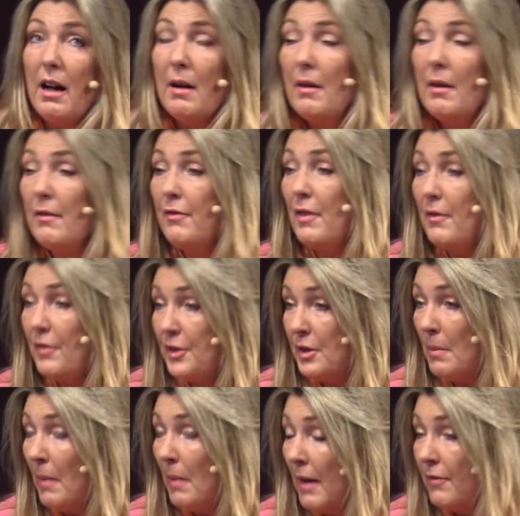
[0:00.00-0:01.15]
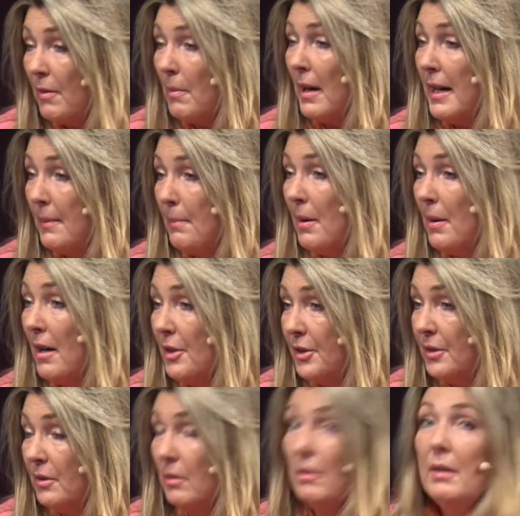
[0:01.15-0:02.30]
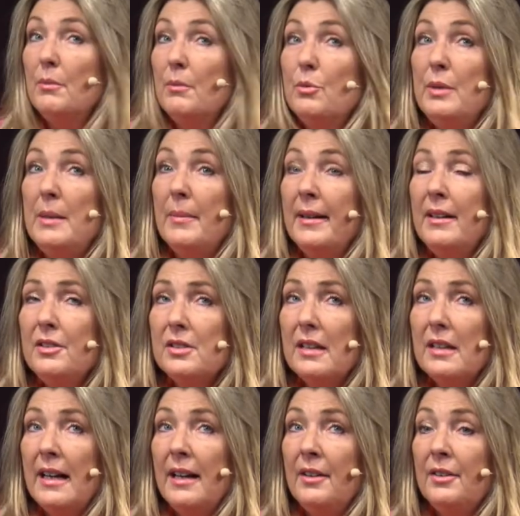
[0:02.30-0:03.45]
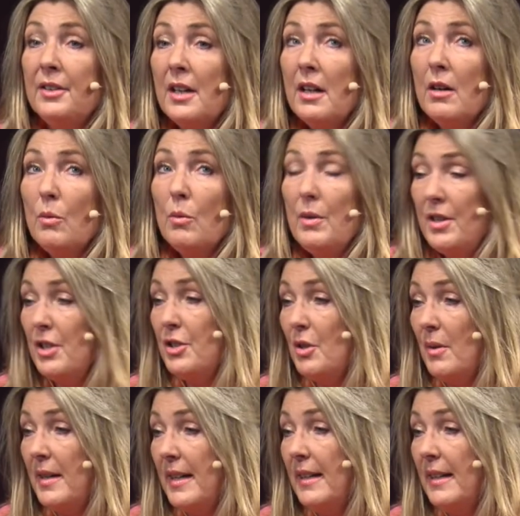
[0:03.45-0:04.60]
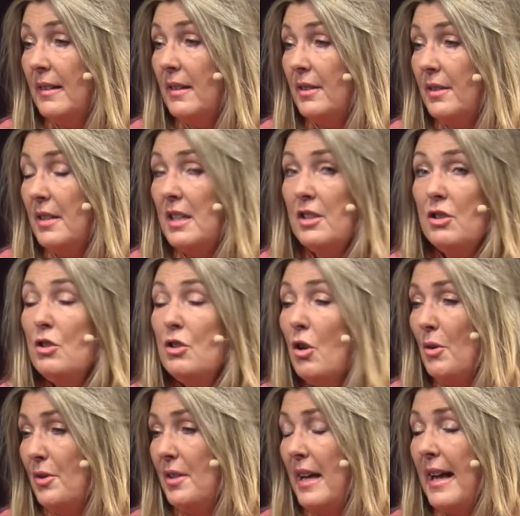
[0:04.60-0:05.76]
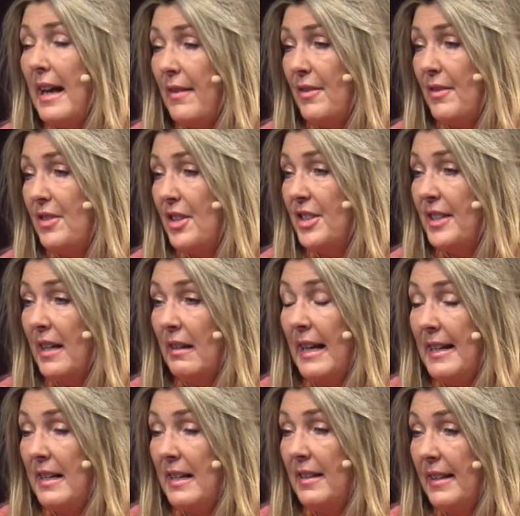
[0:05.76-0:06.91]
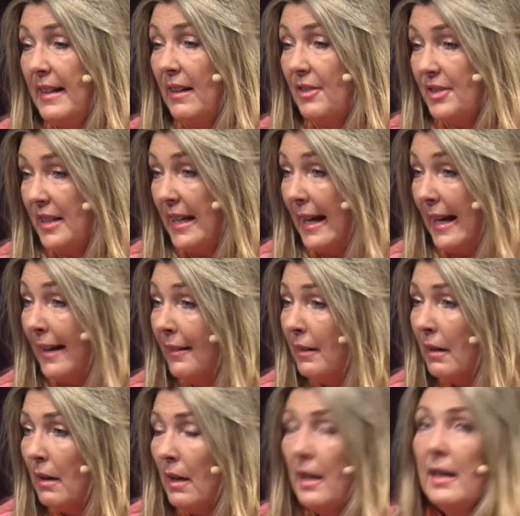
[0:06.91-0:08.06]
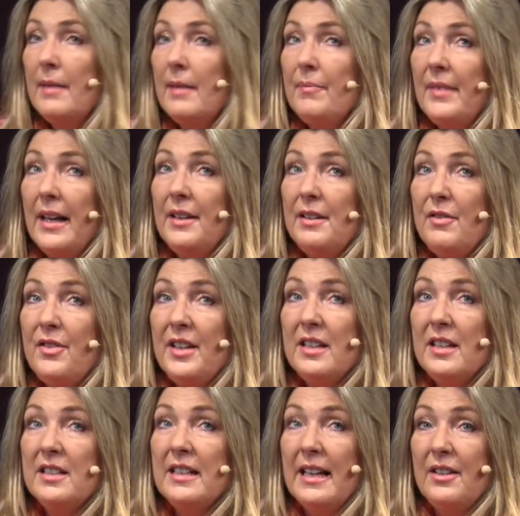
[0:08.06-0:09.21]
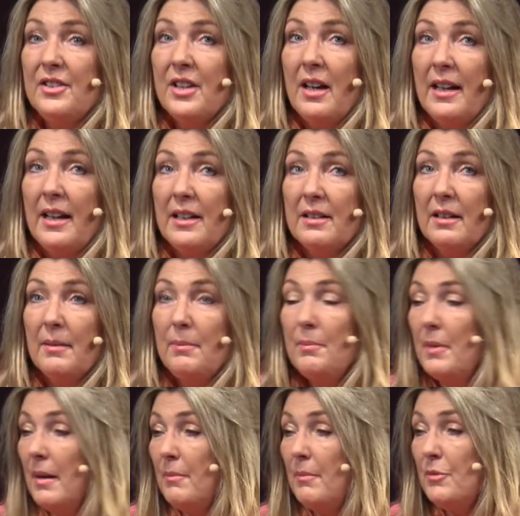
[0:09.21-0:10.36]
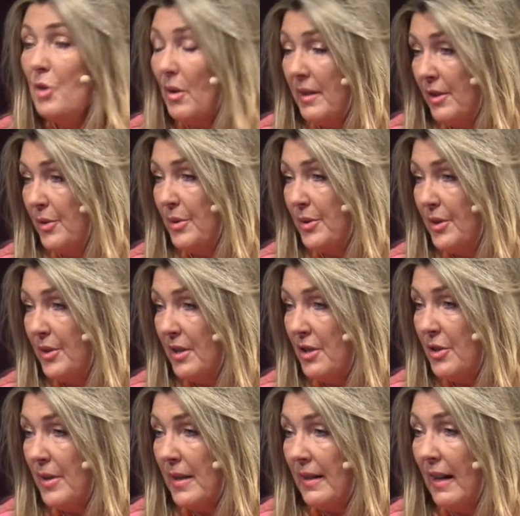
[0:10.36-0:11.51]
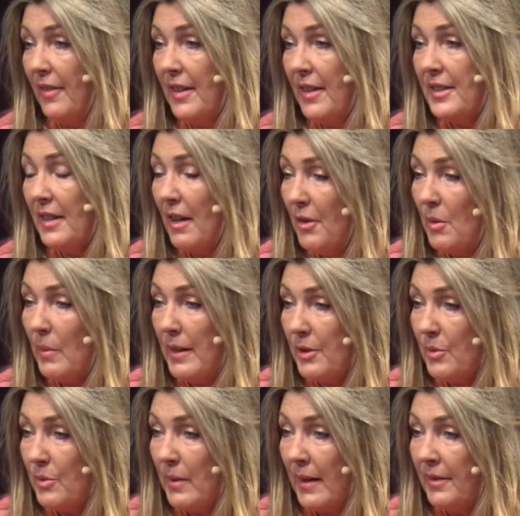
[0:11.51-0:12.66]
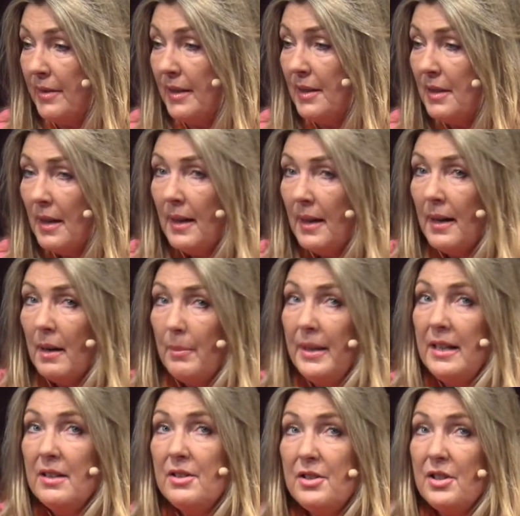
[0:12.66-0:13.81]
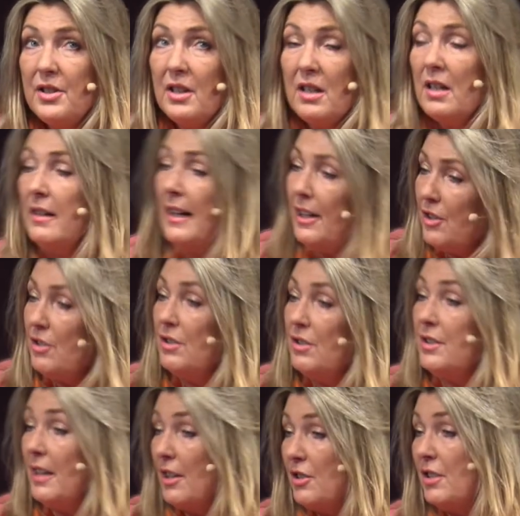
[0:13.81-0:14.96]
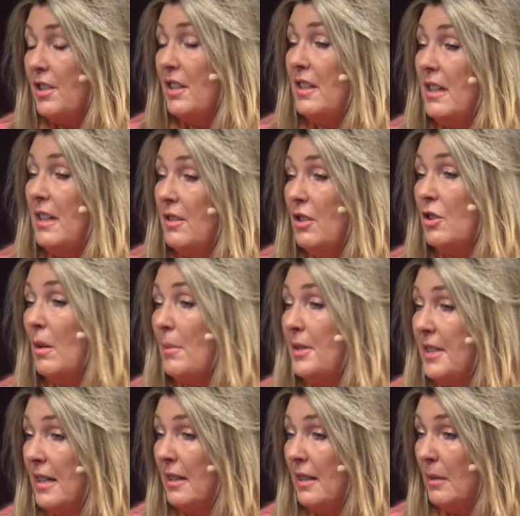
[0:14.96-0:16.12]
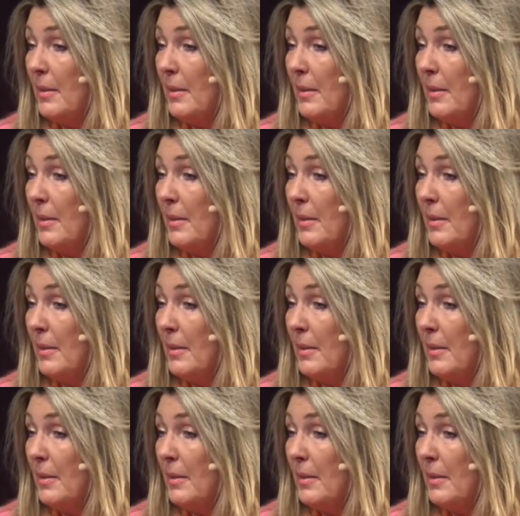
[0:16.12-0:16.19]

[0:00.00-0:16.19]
for my personal remit and with Historic England, is not ever to sell anything else again. And if things get tight, I'm not interested in doing that. There's other ways around it, because the collection, such as it is obviously a little bit